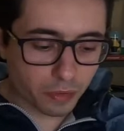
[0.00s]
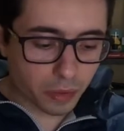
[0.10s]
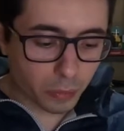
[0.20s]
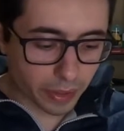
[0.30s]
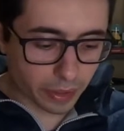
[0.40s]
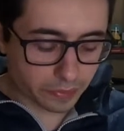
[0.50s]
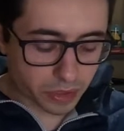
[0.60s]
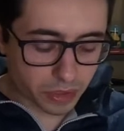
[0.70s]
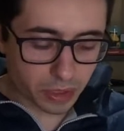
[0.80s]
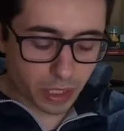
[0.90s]

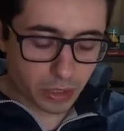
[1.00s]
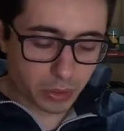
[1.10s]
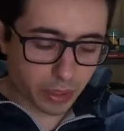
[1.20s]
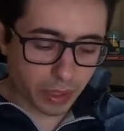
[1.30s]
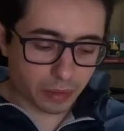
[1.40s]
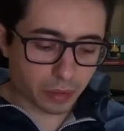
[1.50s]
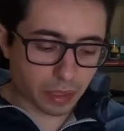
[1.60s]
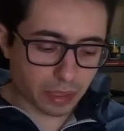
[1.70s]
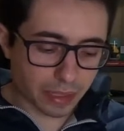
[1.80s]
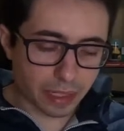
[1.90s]
waves. You can
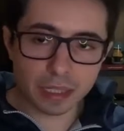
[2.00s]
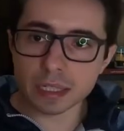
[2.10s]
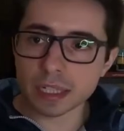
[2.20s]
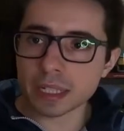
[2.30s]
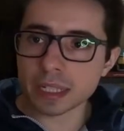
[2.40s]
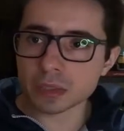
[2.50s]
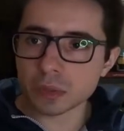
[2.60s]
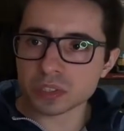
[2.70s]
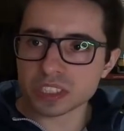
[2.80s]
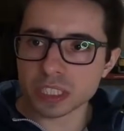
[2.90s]
clearly in
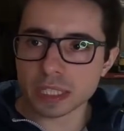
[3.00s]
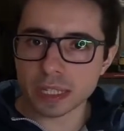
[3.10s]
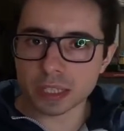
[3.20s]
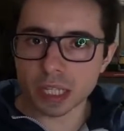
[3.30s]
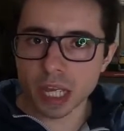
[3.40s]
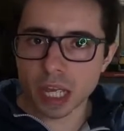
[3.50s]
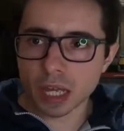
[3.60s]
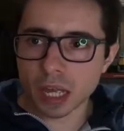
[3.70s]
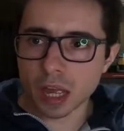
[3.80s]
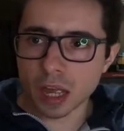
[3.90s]
natural see that
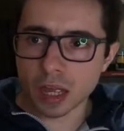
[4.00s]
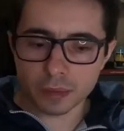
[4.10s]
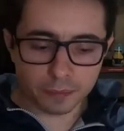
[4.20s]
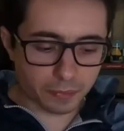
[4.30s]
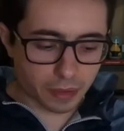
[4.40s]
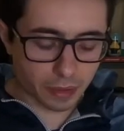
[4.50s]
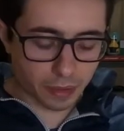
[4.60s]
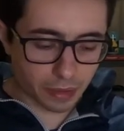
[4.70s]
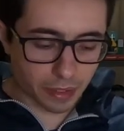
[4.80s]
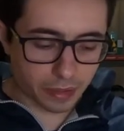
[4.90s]

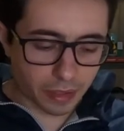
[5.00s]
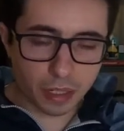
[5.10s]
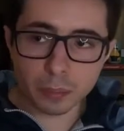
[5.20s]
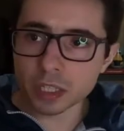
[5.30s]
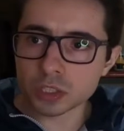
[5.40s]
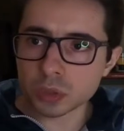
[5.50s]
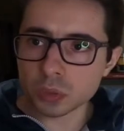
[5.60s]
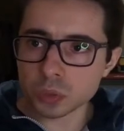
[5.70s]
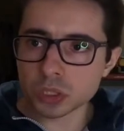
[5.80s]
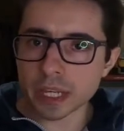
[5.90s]
the D'Alembert
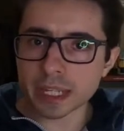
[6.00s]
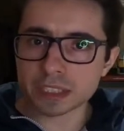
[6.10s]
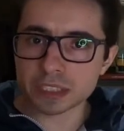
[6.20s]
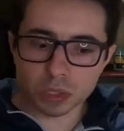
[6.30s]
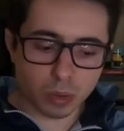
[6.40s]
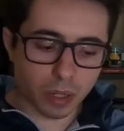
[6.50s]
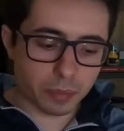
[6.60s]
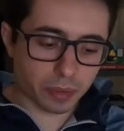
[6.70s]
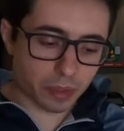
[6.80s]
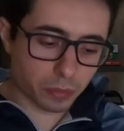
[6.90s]
solution is
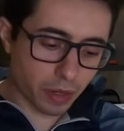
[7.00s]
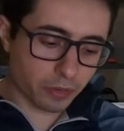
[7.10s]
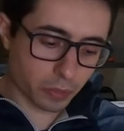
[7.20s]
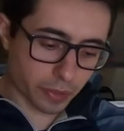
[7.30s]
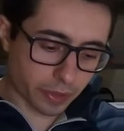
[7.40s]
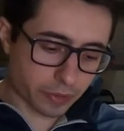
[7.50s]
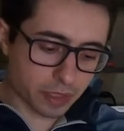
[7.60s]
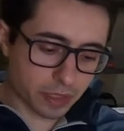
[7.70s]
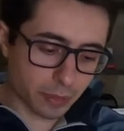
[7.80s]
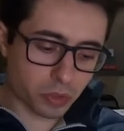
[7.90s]
describing traveling waves, as
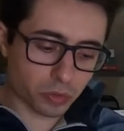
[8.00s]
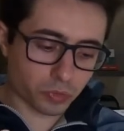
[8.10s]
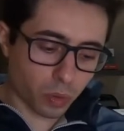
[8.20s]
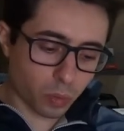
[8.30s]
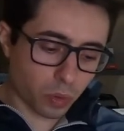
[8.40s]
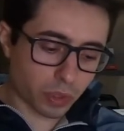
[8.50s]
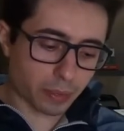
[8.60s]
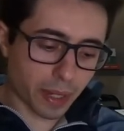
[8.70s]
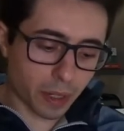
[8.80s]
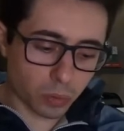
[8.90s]
I mentioned, forward and
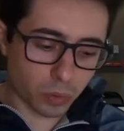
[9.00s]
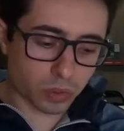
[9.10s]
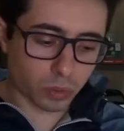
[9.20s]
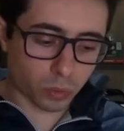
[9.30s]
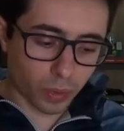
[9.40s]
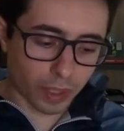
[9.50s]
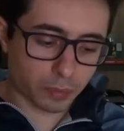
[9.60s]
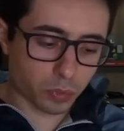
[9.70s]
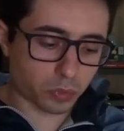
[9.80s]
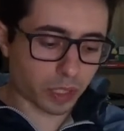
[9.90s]
backward, or right
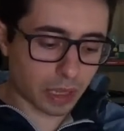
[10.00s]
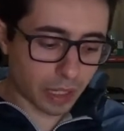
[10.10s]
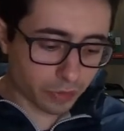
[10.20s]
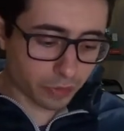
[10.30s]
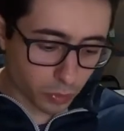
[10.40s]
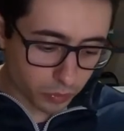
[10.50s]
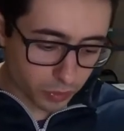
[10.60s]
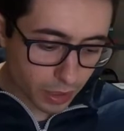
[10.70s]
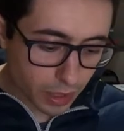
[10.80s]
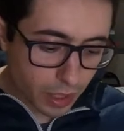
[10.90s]
moving and left moving.
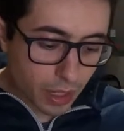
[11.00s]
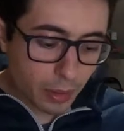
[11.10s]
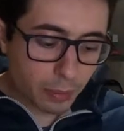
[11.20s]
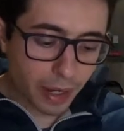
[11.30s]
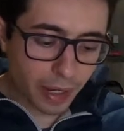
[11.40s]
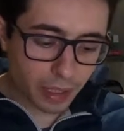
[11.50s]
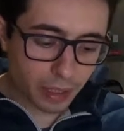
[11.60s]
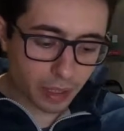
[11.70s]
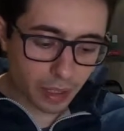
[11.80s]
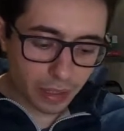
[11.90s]
But here
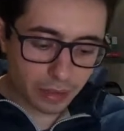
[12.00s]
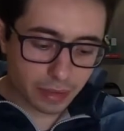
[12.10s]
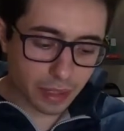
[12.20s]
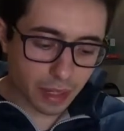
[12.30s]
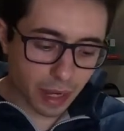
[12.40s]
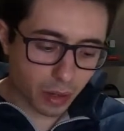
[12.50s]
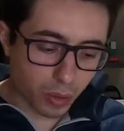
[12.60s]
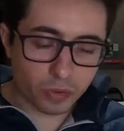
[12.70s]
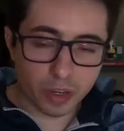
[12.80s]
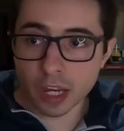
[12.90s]
they are
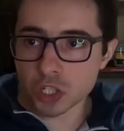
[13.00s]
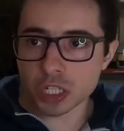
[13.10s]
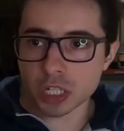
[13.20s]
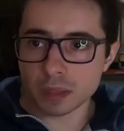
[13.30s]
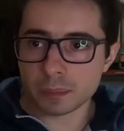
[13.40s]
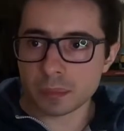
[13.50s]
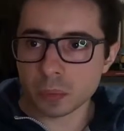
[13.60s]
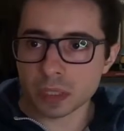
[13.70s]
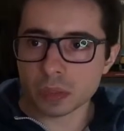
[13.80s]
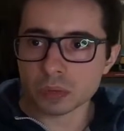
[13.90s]
of any shape.
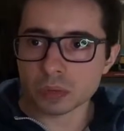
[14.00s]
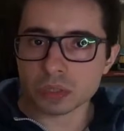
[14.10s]
We don't